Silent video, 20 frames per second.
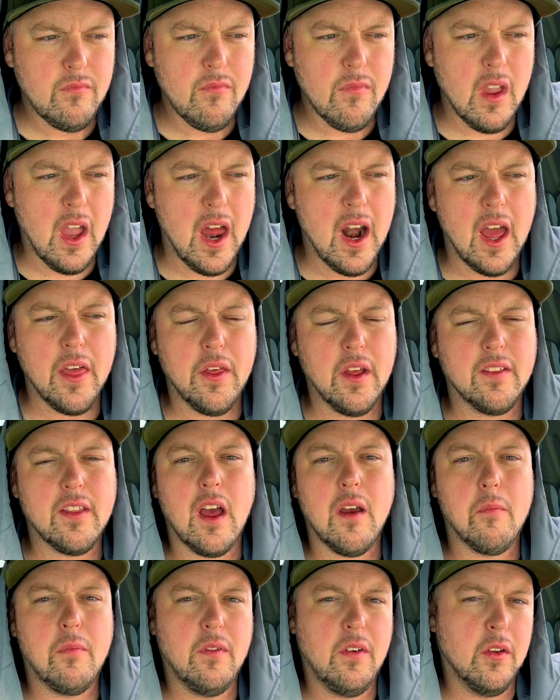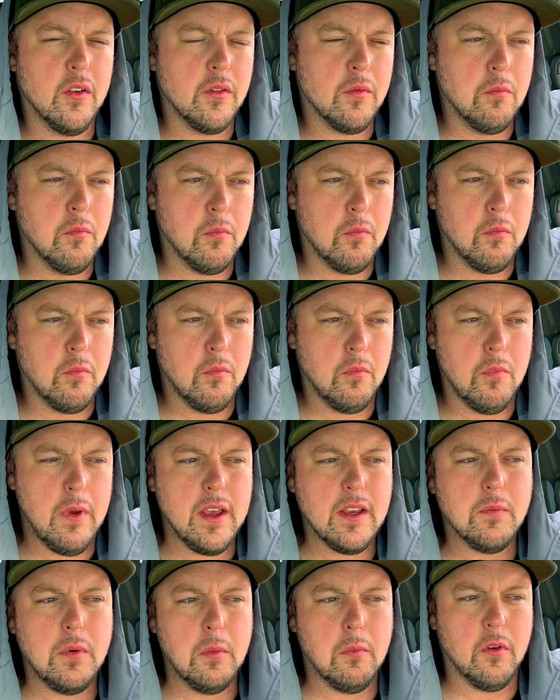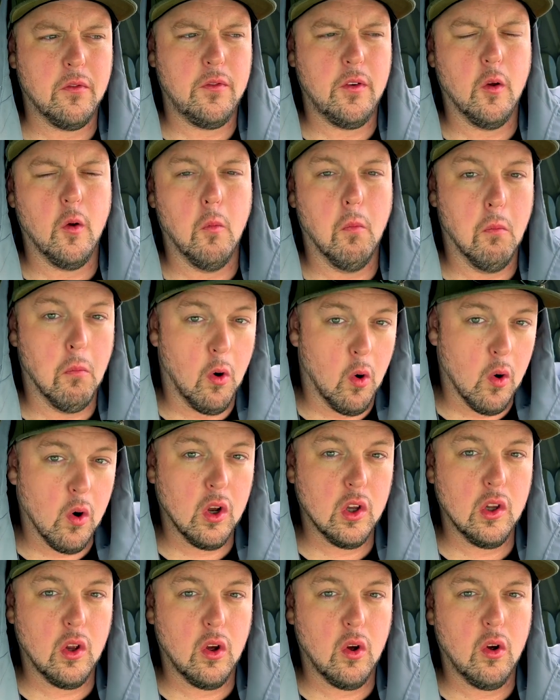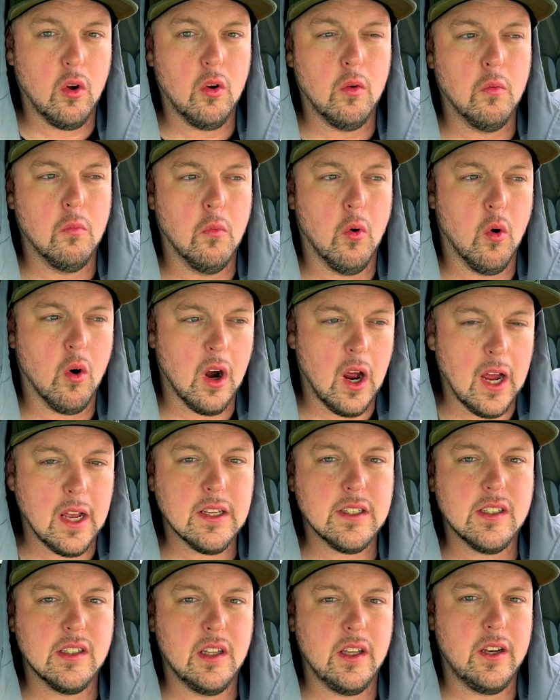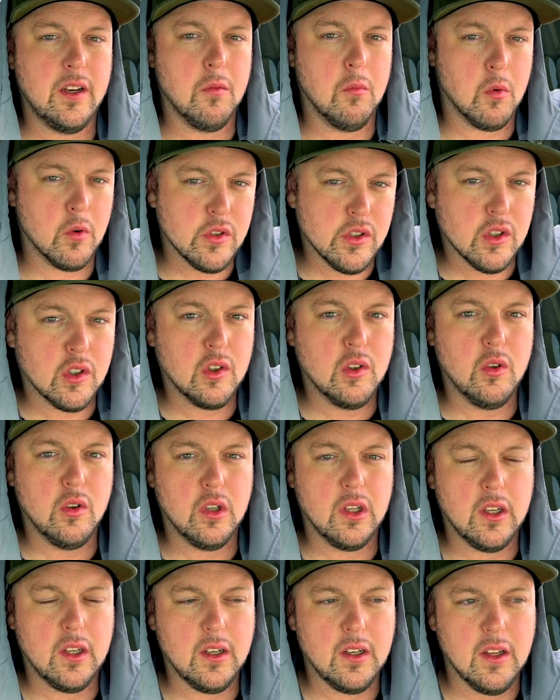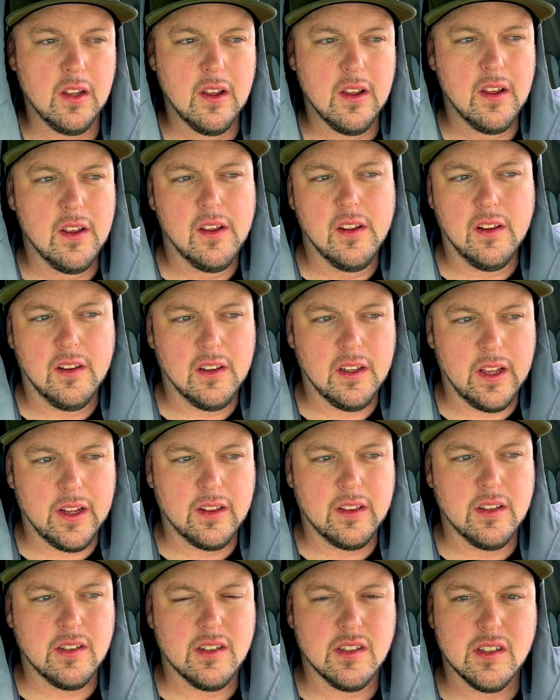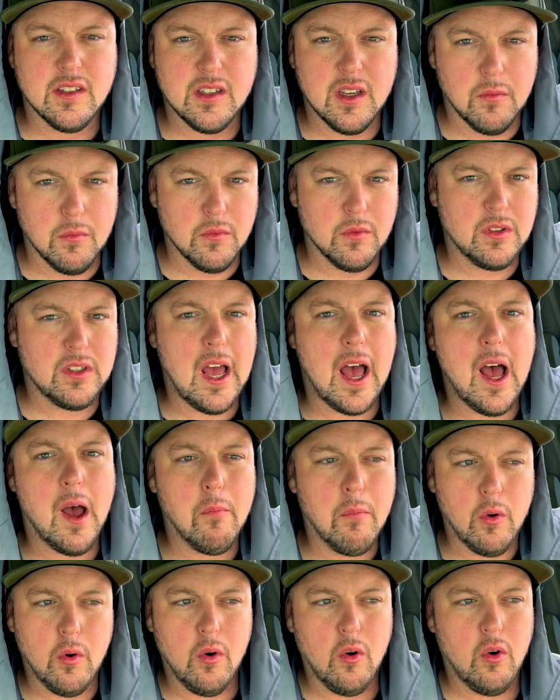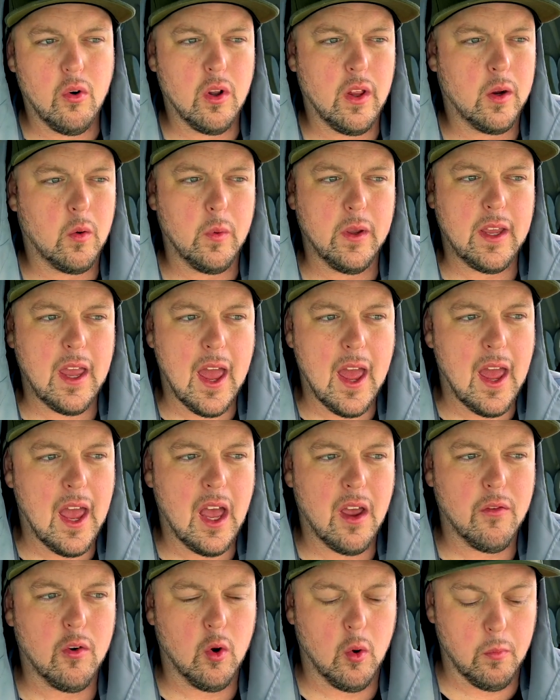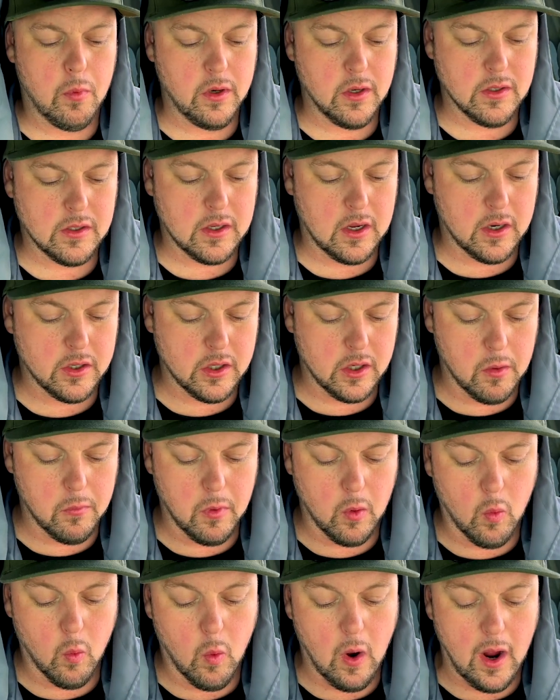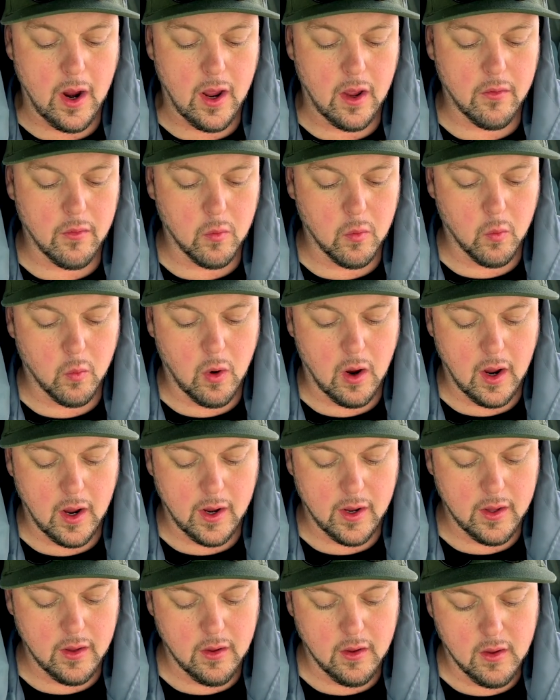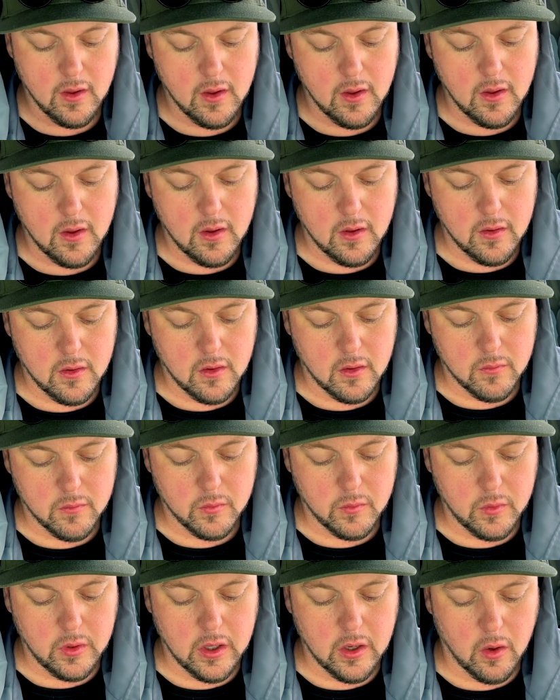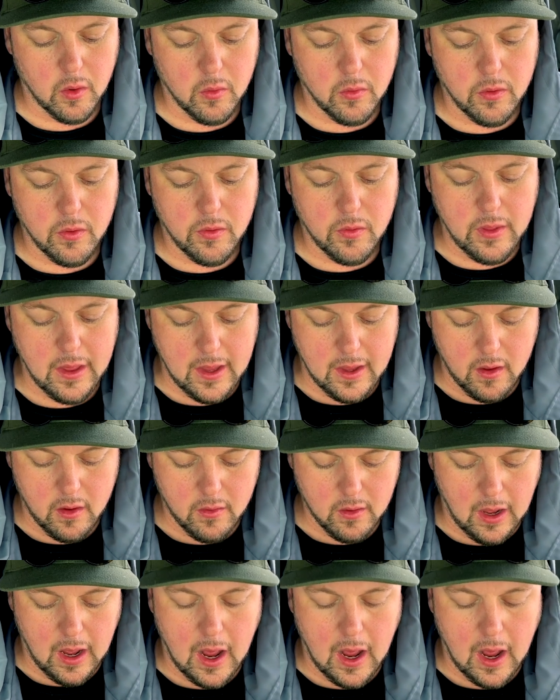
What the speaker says: And I think that makes people feel more alone, more isolated, more secluded. Like, this is some taboo, like, we can't have an open discussion about why, you know, the